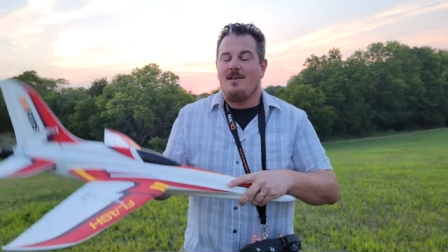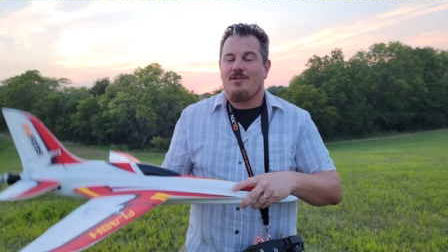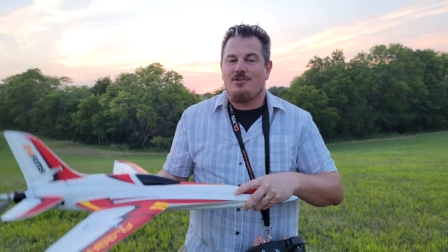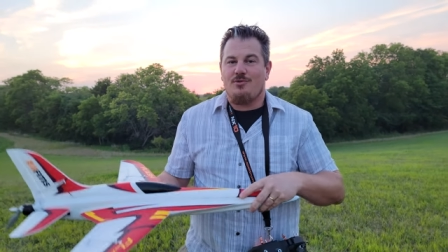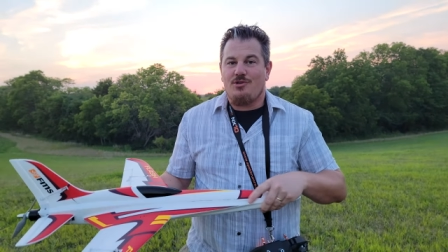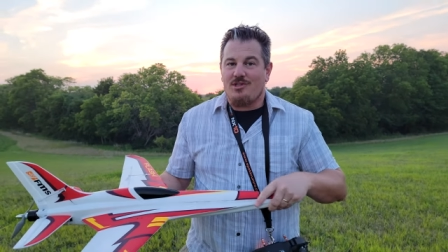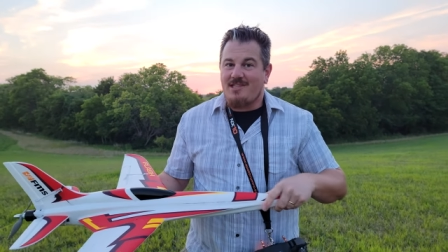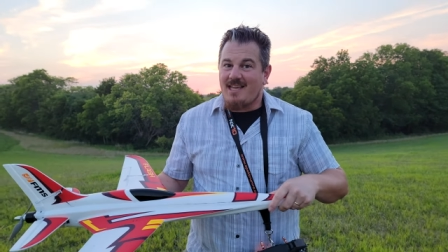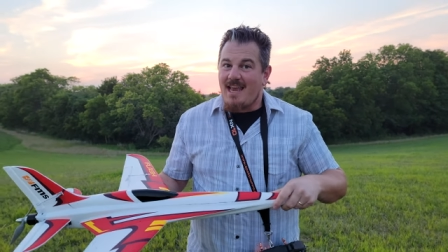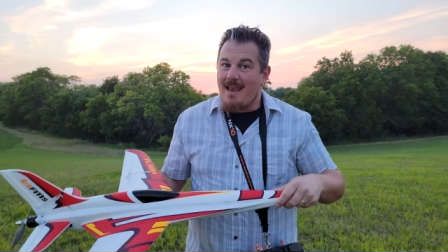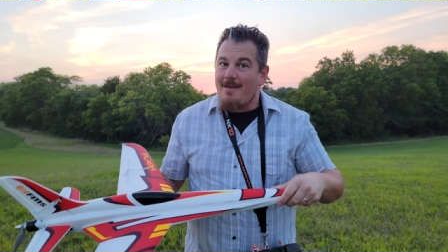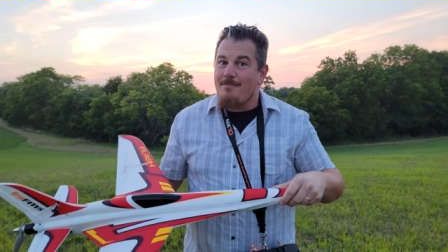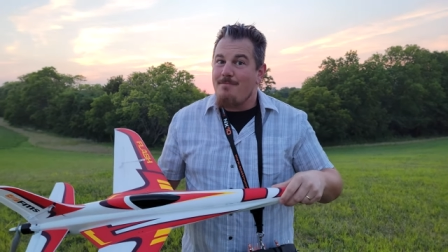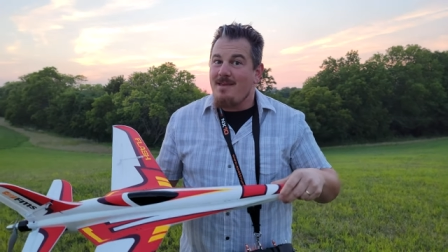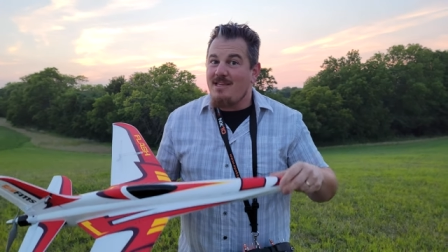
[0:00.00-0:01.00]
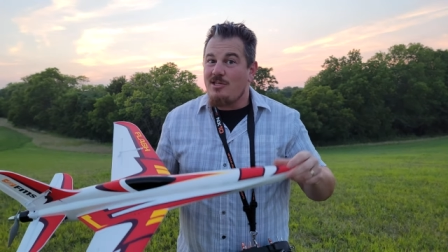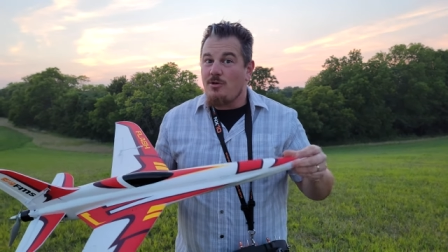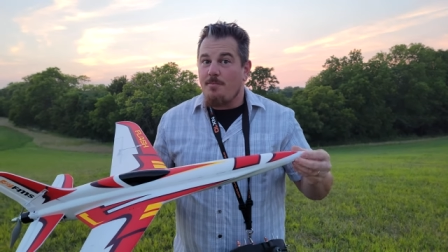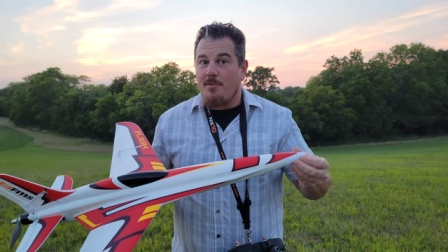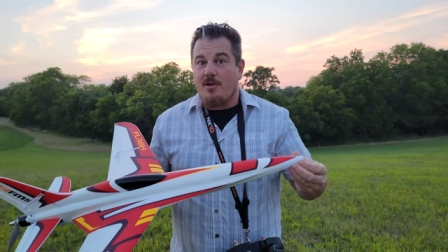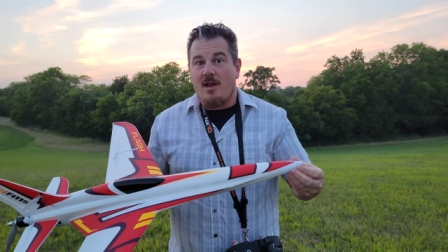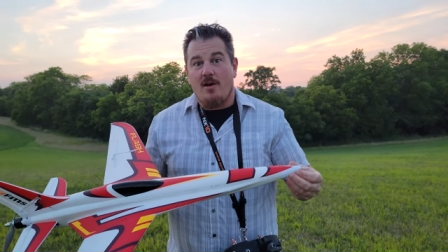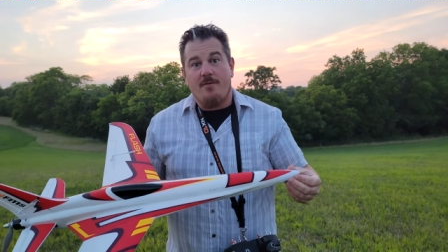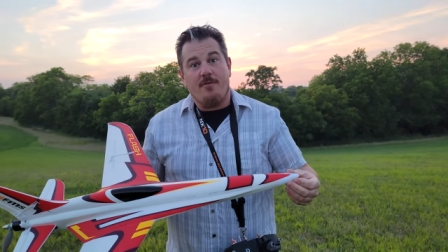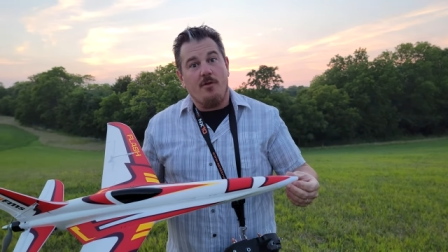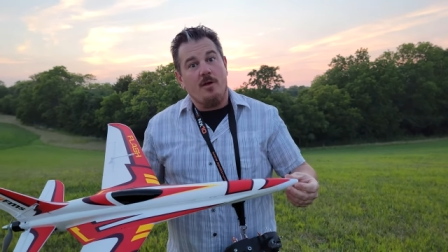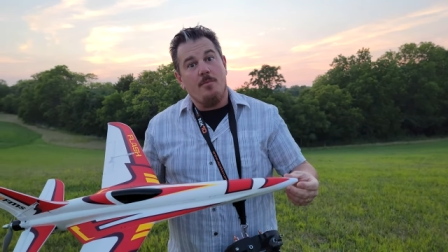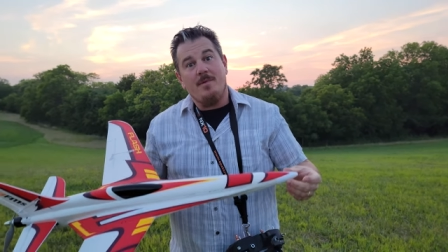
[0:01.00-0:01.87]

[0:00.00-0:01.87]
So just saying, be super careful.